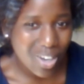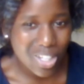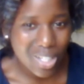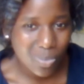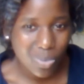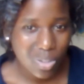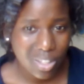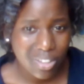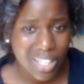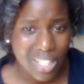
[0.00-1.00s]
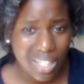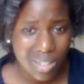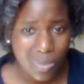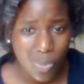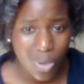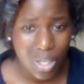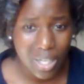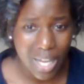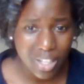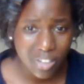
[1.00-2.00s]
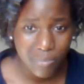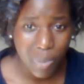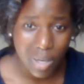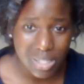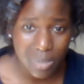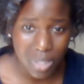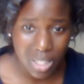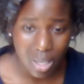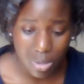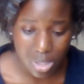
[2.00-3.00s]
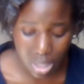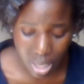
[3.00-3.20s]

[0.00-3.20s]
or I didn't really like it anymore, and I could have bought something else